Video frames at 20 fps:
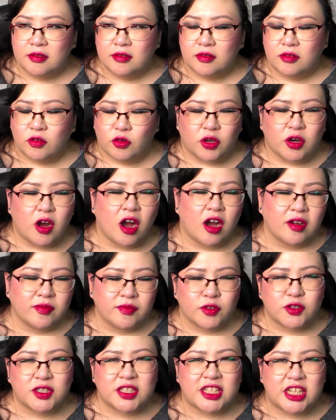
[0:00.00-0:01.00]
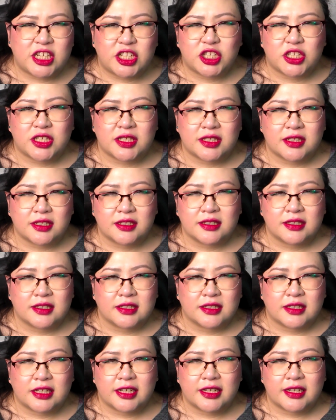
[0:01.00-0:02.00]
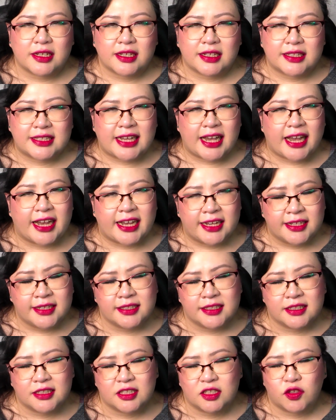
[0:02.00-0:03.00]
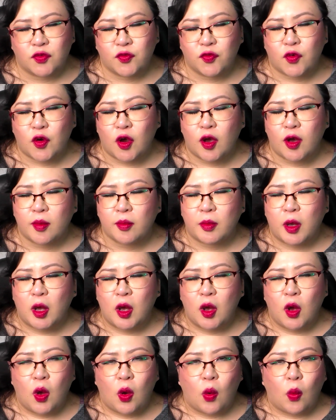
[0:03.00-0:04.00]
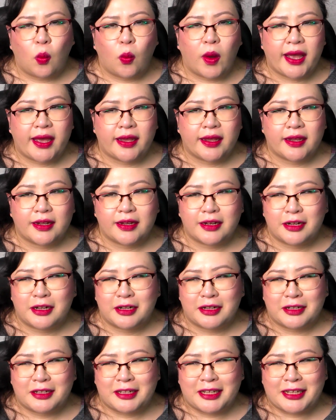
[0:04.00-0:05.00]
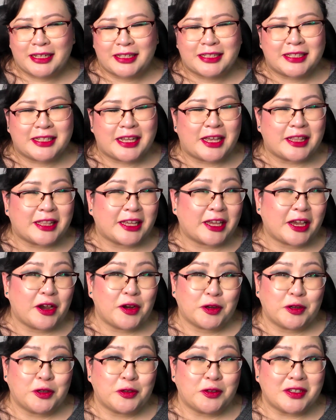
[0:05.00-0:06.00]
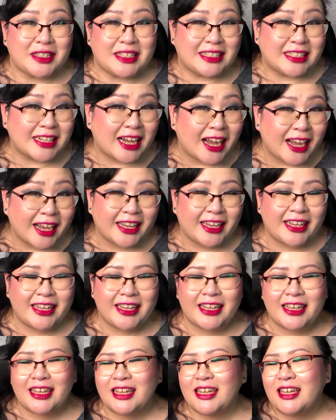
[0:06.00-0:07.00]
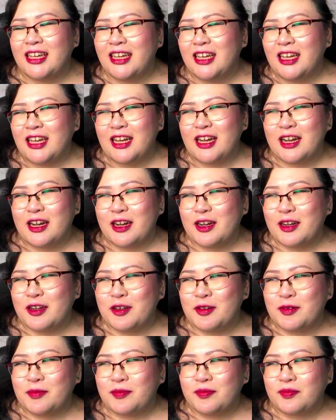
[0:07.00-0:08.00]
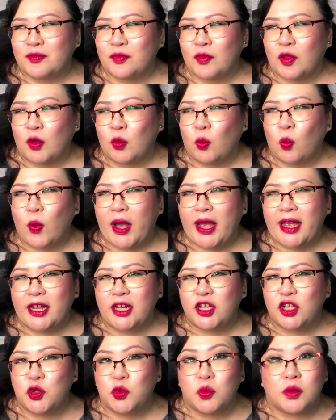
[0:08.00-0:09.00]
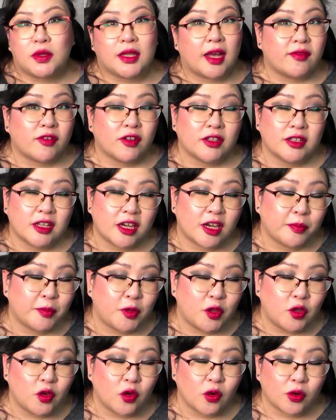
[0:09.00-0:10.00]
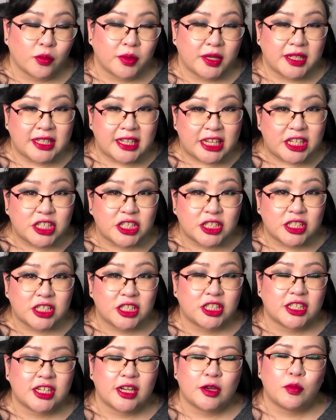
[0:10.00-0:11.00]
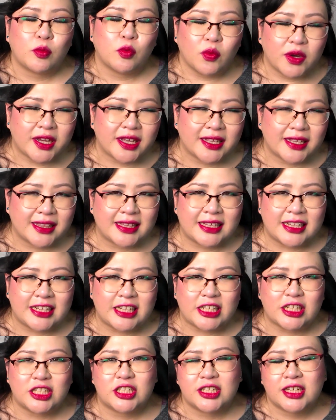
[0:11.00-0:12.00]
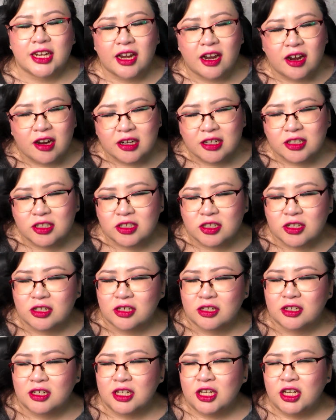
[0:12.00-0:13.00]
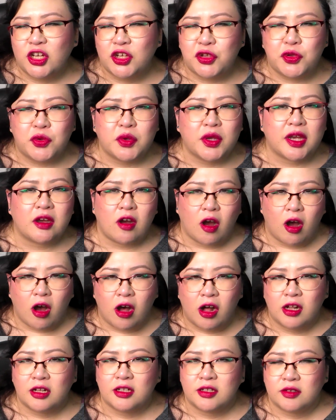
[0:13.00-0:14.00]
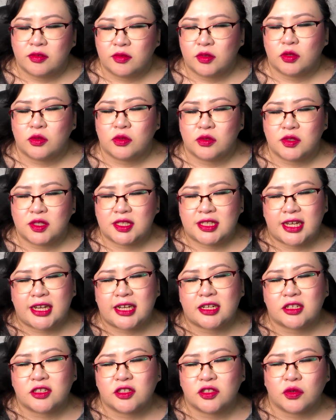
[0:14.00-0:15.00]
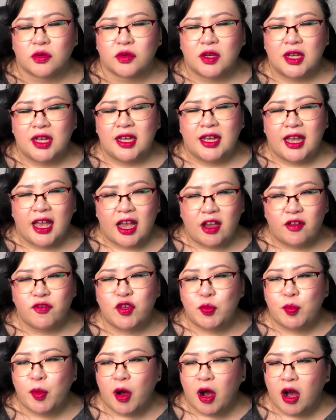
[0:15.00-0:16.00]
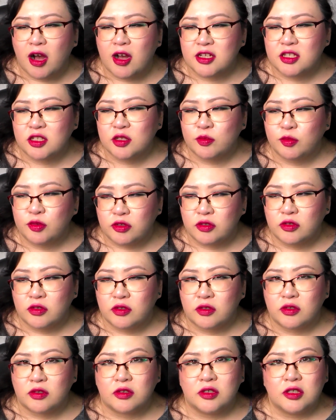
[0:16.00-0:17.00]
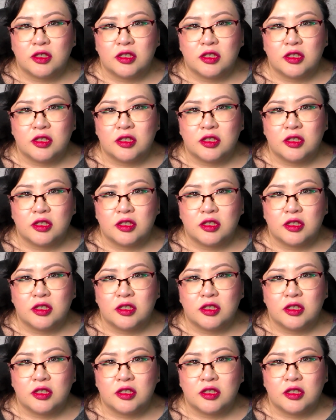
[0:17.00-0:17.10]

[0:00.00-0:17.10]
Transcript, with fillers: or conversation like texts from when like say the character is dying um, when you level up your relationship with each character, you get all of those texts. So every possible